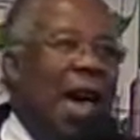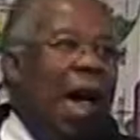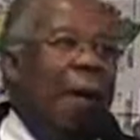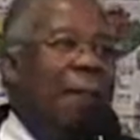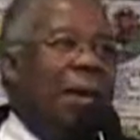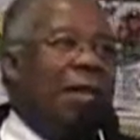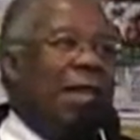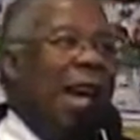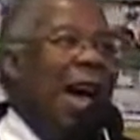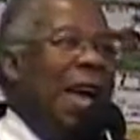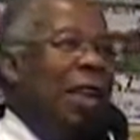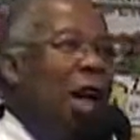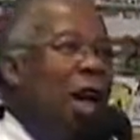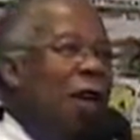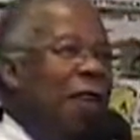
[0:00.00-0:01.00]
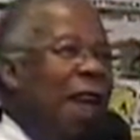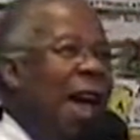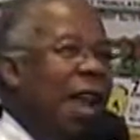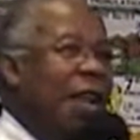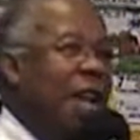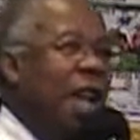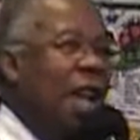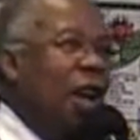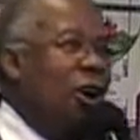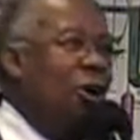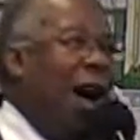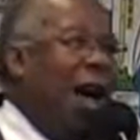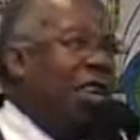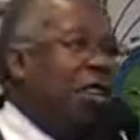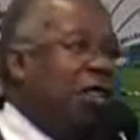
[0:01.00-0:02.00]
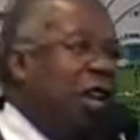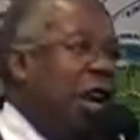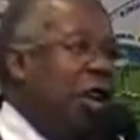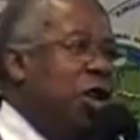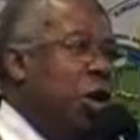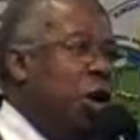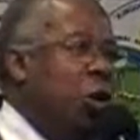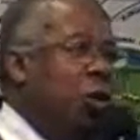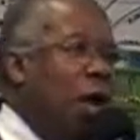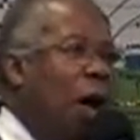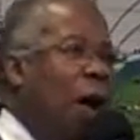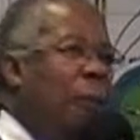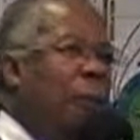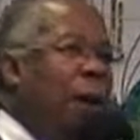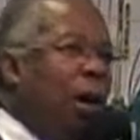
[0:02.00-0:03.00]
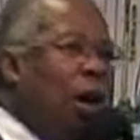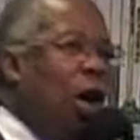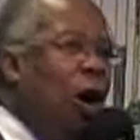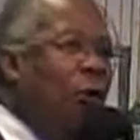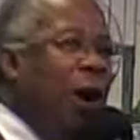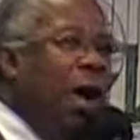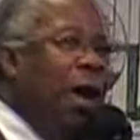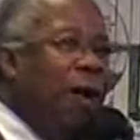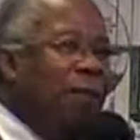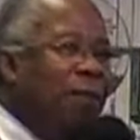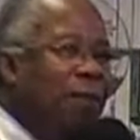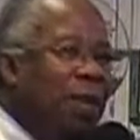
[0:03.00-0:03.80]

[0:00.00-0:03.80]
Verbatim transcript: And beside all that, Christ in you, the hope of glory. Yes.